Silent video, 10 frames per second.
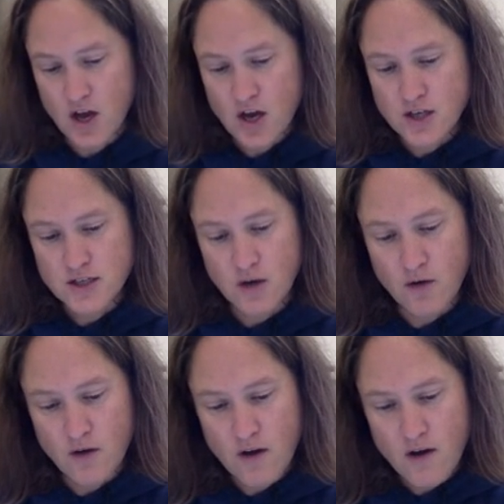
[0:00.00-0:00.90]
So
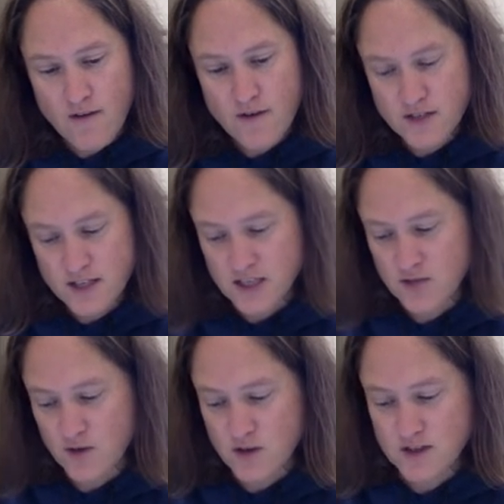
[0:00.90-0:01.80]
first things
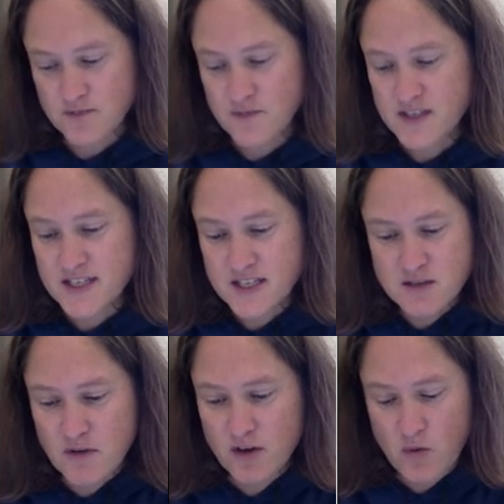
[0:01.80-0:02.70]
first,
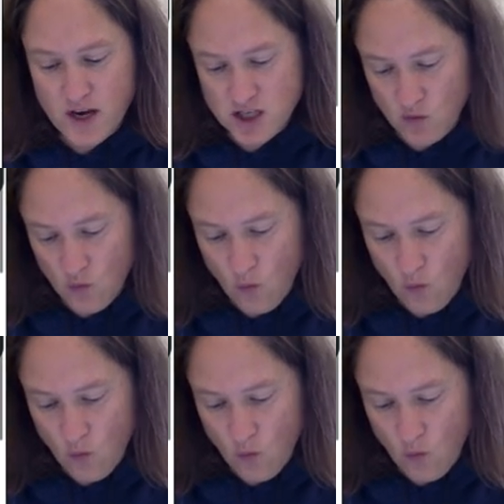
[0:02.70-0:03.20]
system of equation.